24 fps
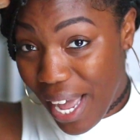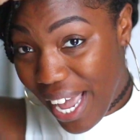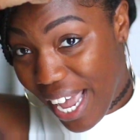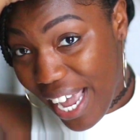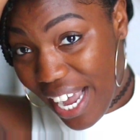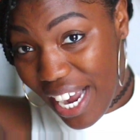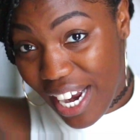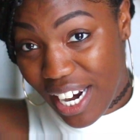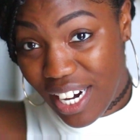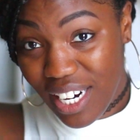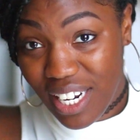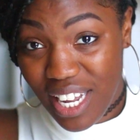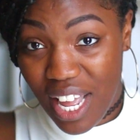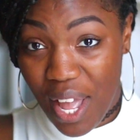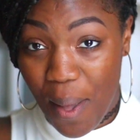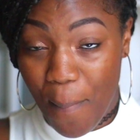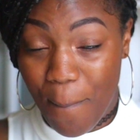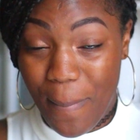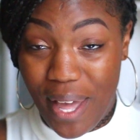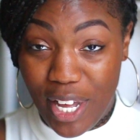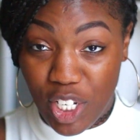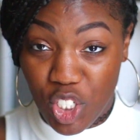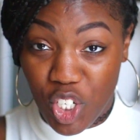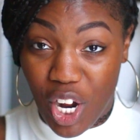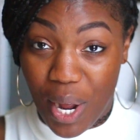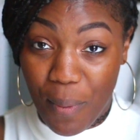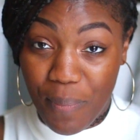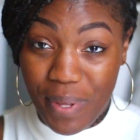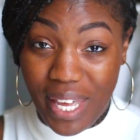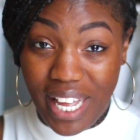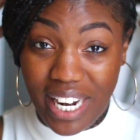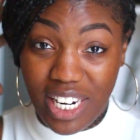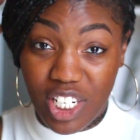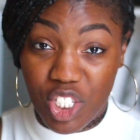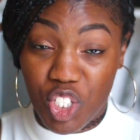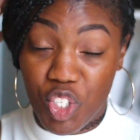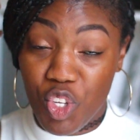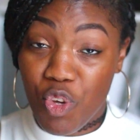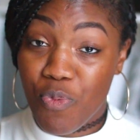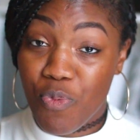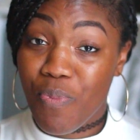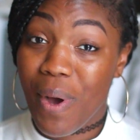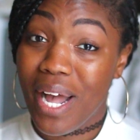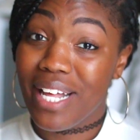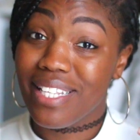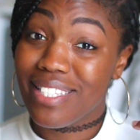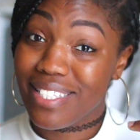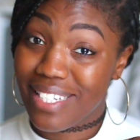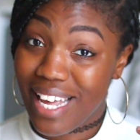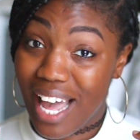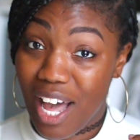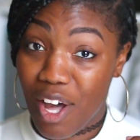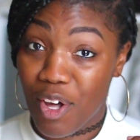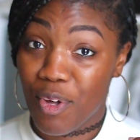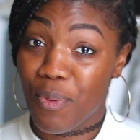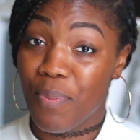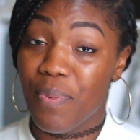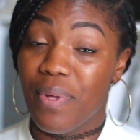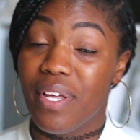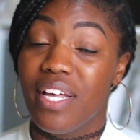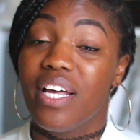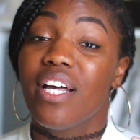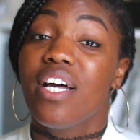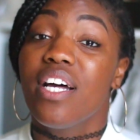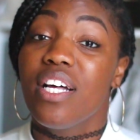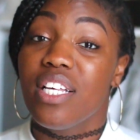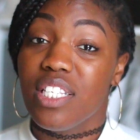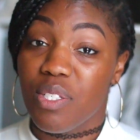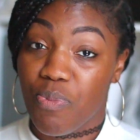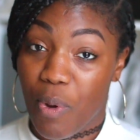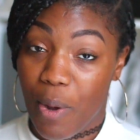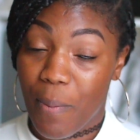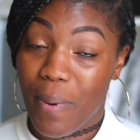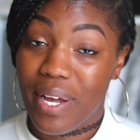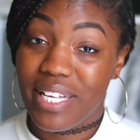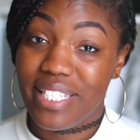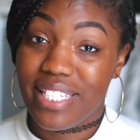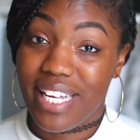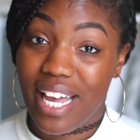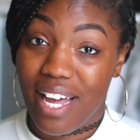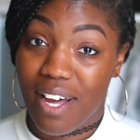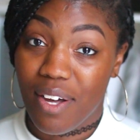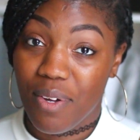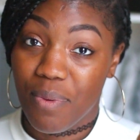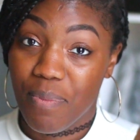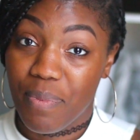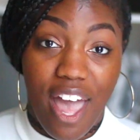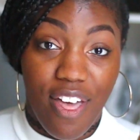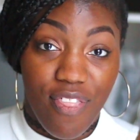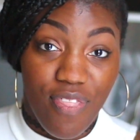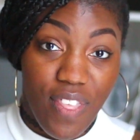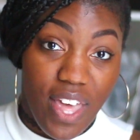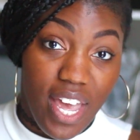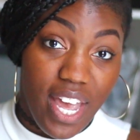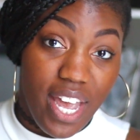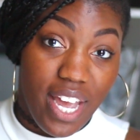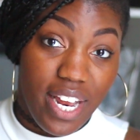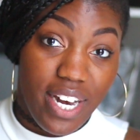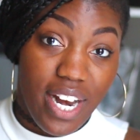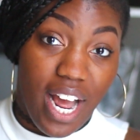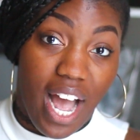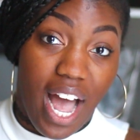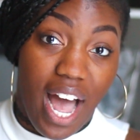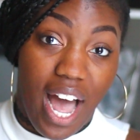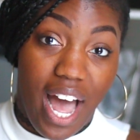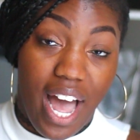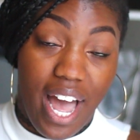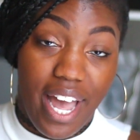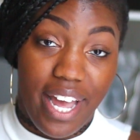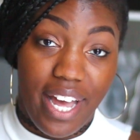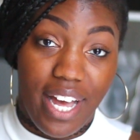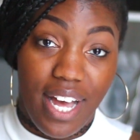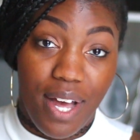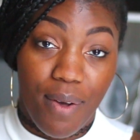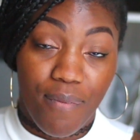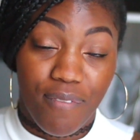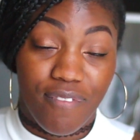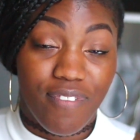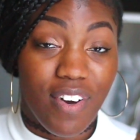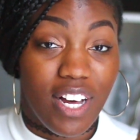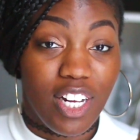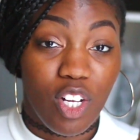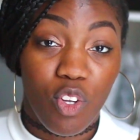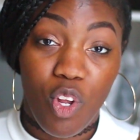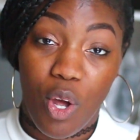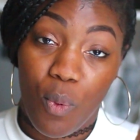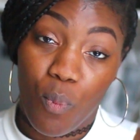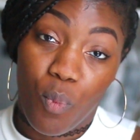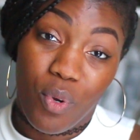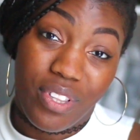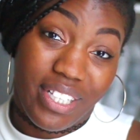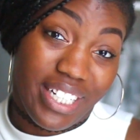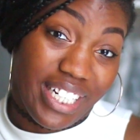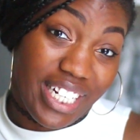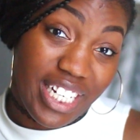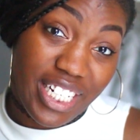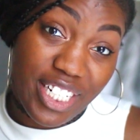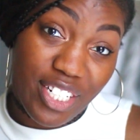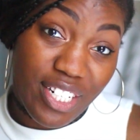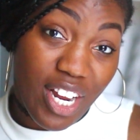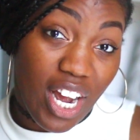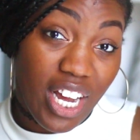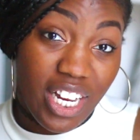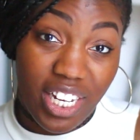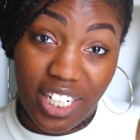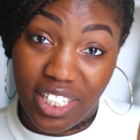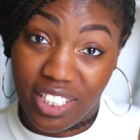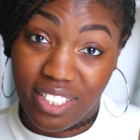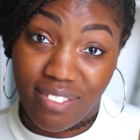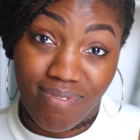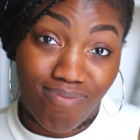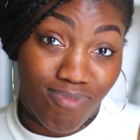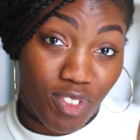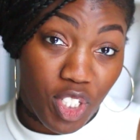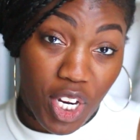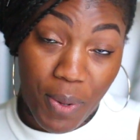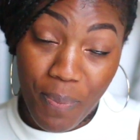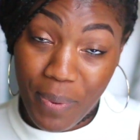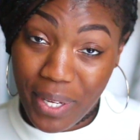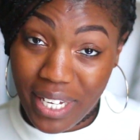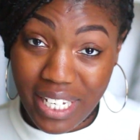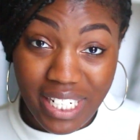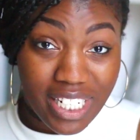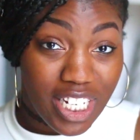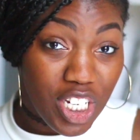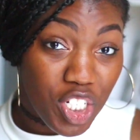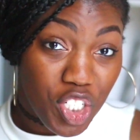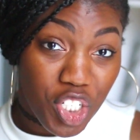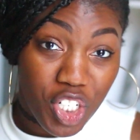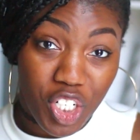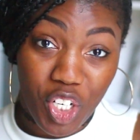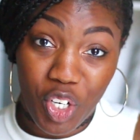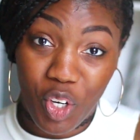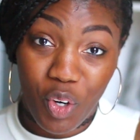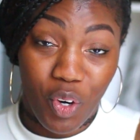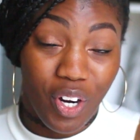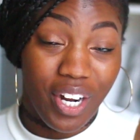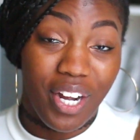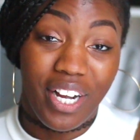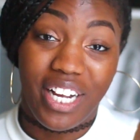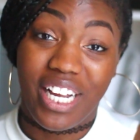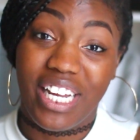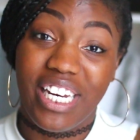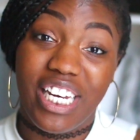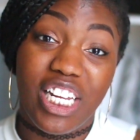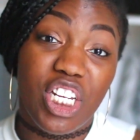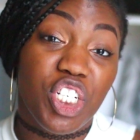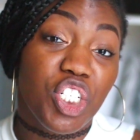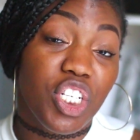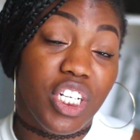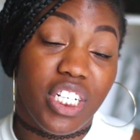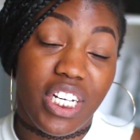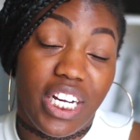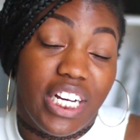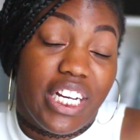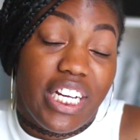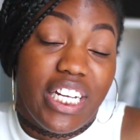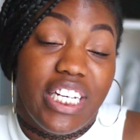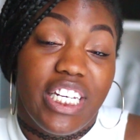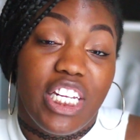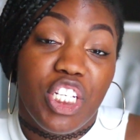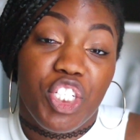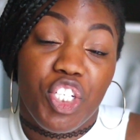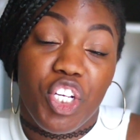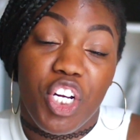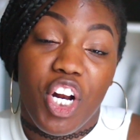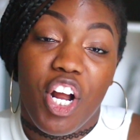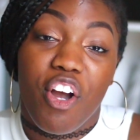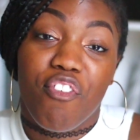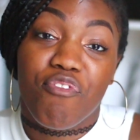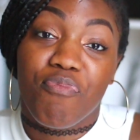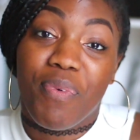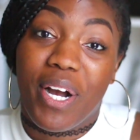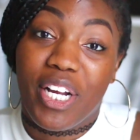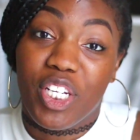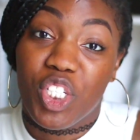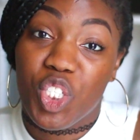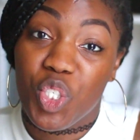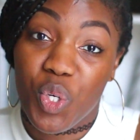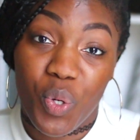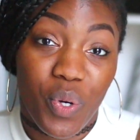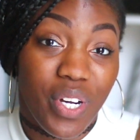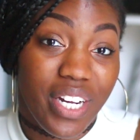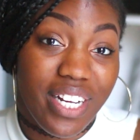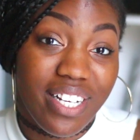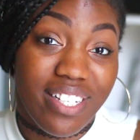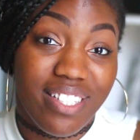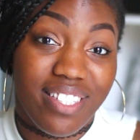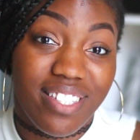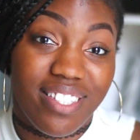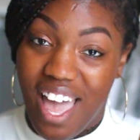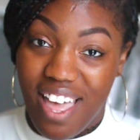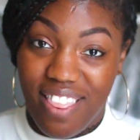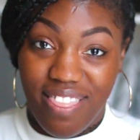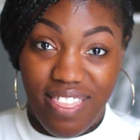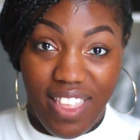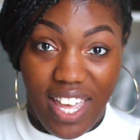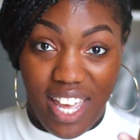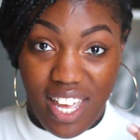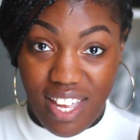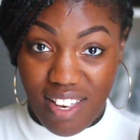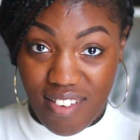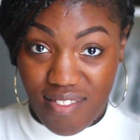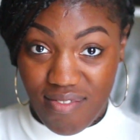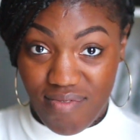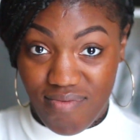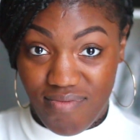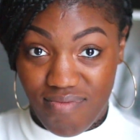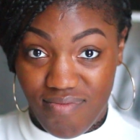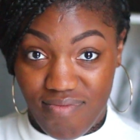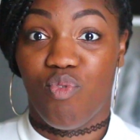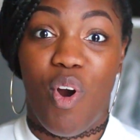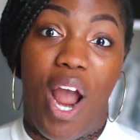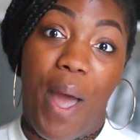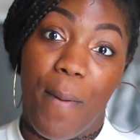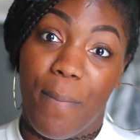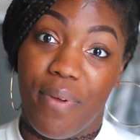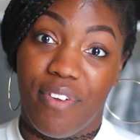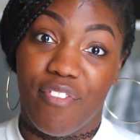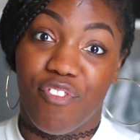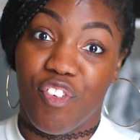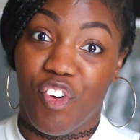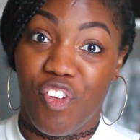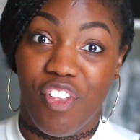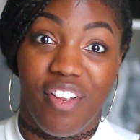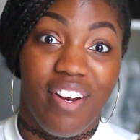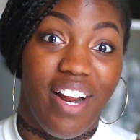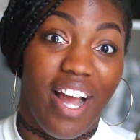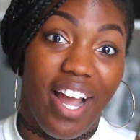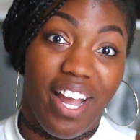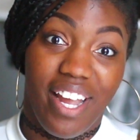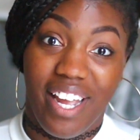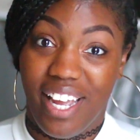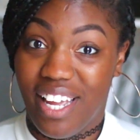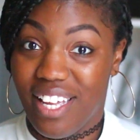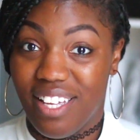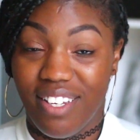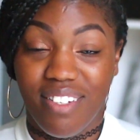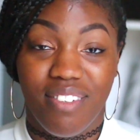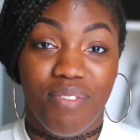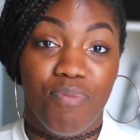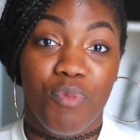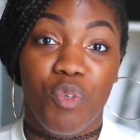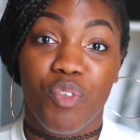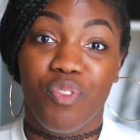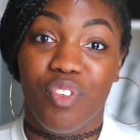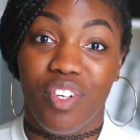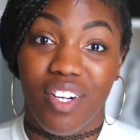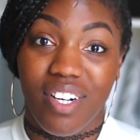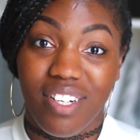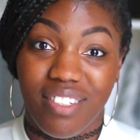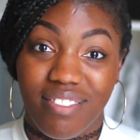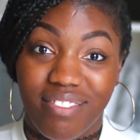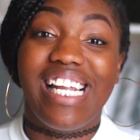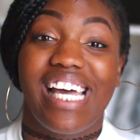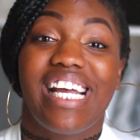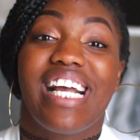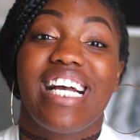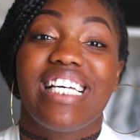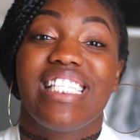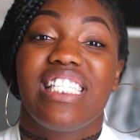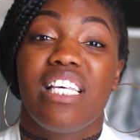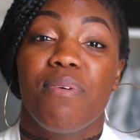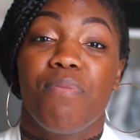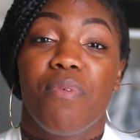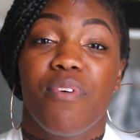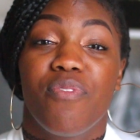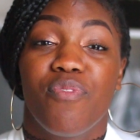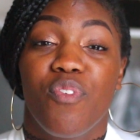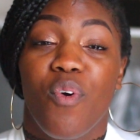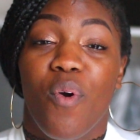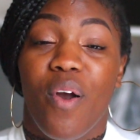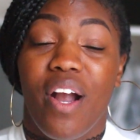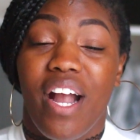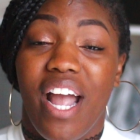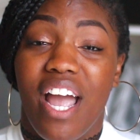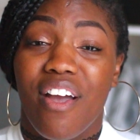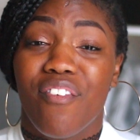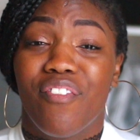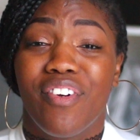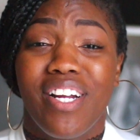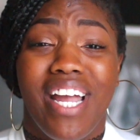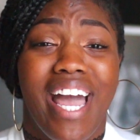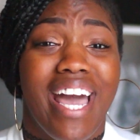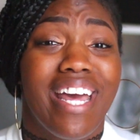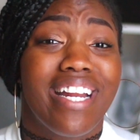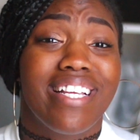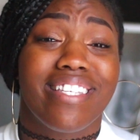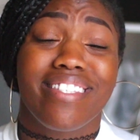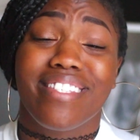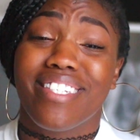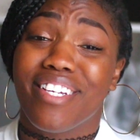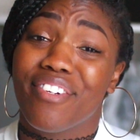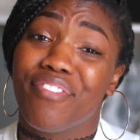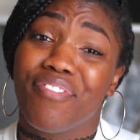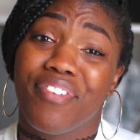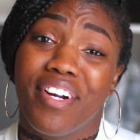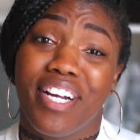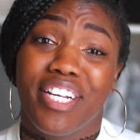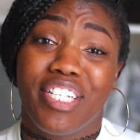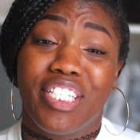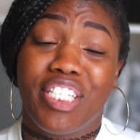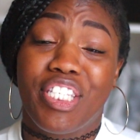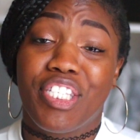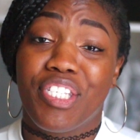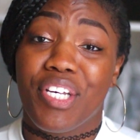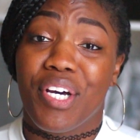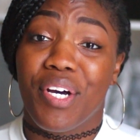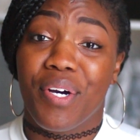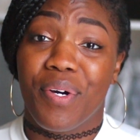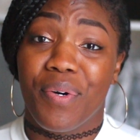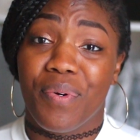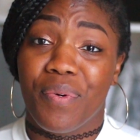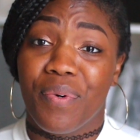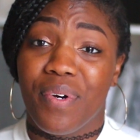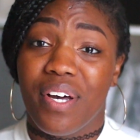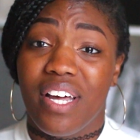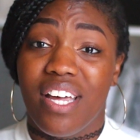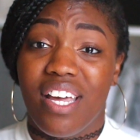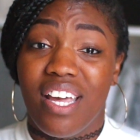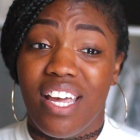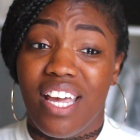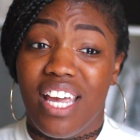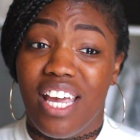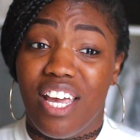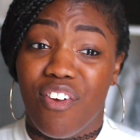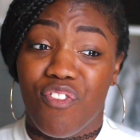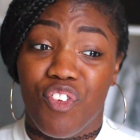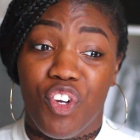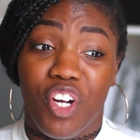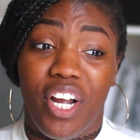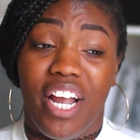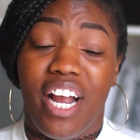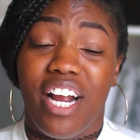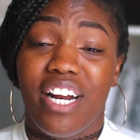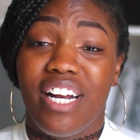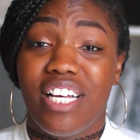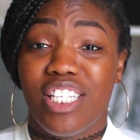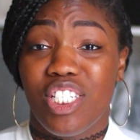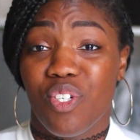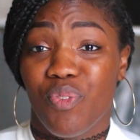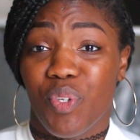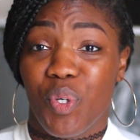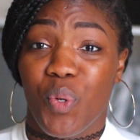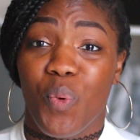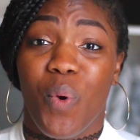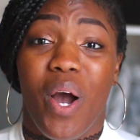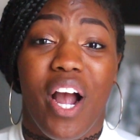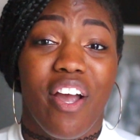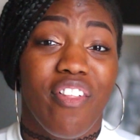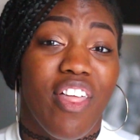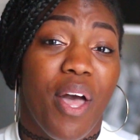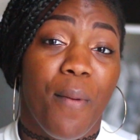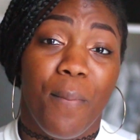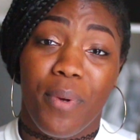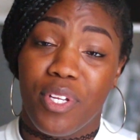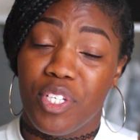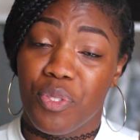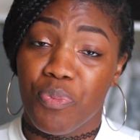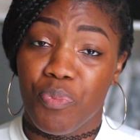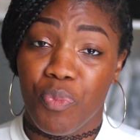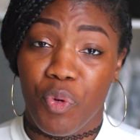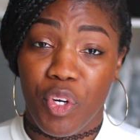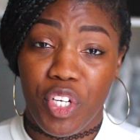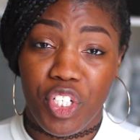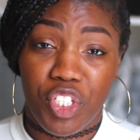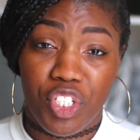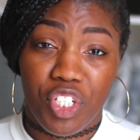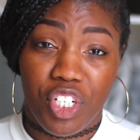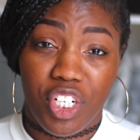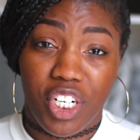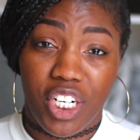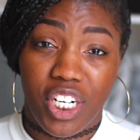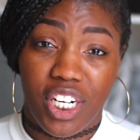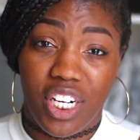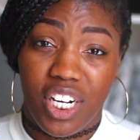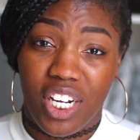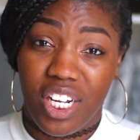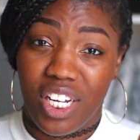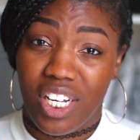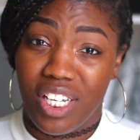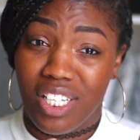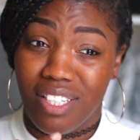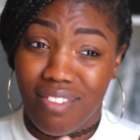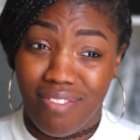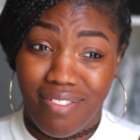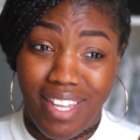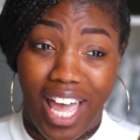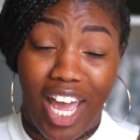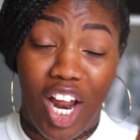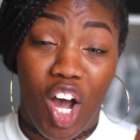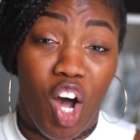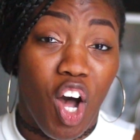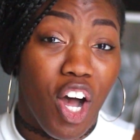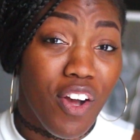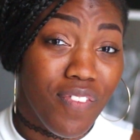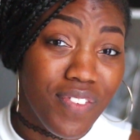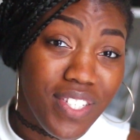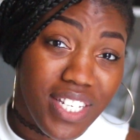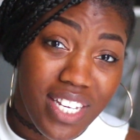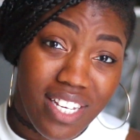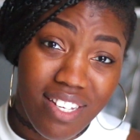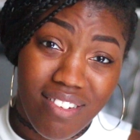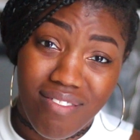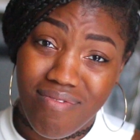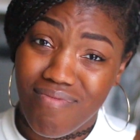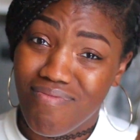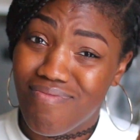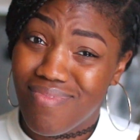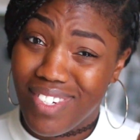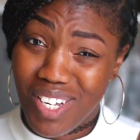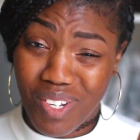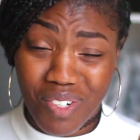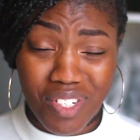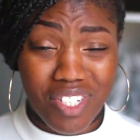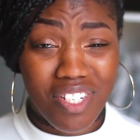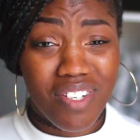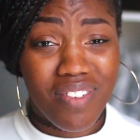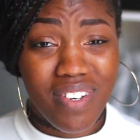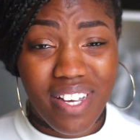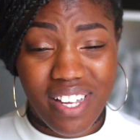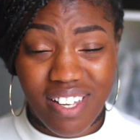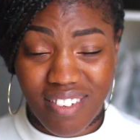my hair, make sure I'm getting to my scalp, spray my scalp, and then I follow up with a cheap conditioner or a conditioner of my choice, and then wrap it for the night and move on. Like I said before, every head is different, so if your hair doesn't require that much moisture that often, don't do